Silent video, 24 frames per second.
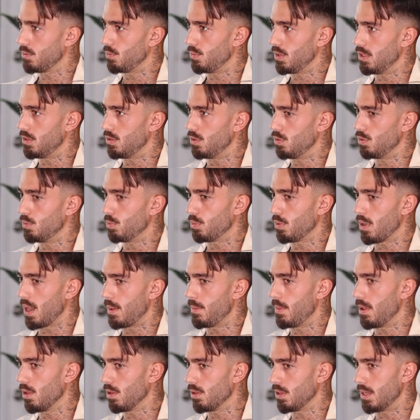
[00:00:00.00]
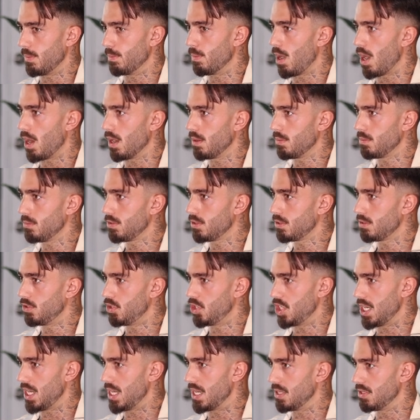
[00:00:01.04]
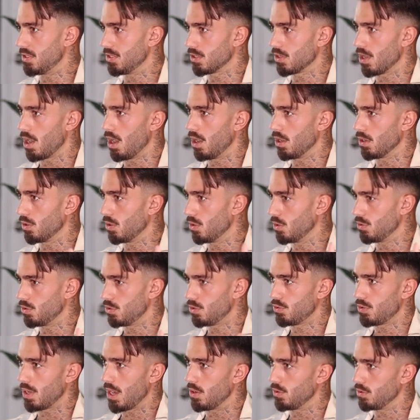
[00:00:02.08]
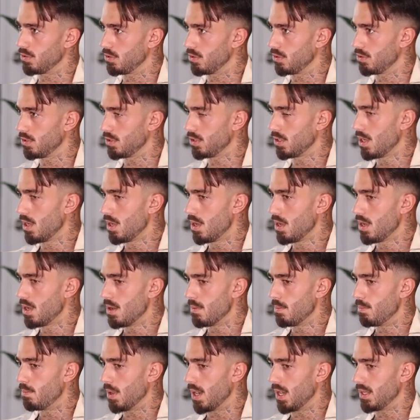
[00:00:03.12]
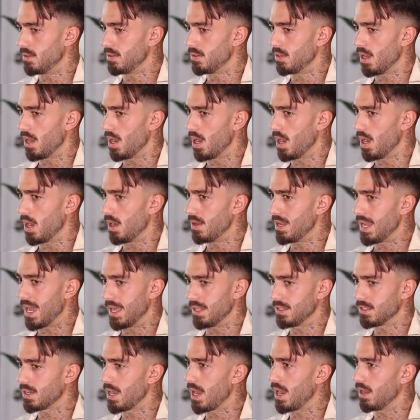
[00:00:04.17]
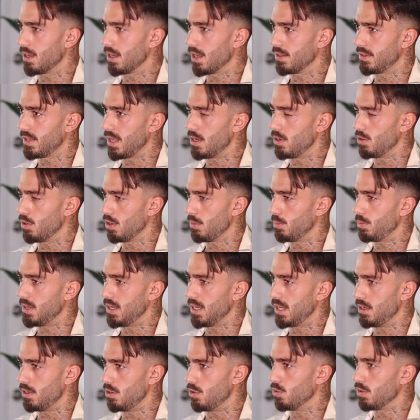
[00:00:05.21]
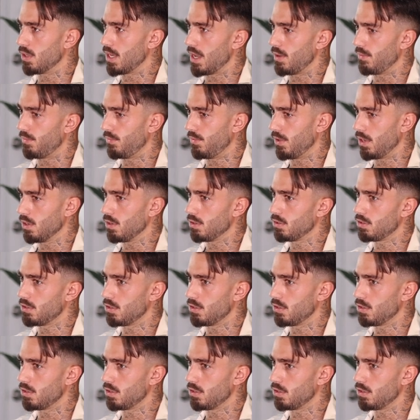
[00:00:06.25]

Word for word: We do primarily bottoms, jeans, cargos, trousers, but yeah, it's kind of got that European UK feel.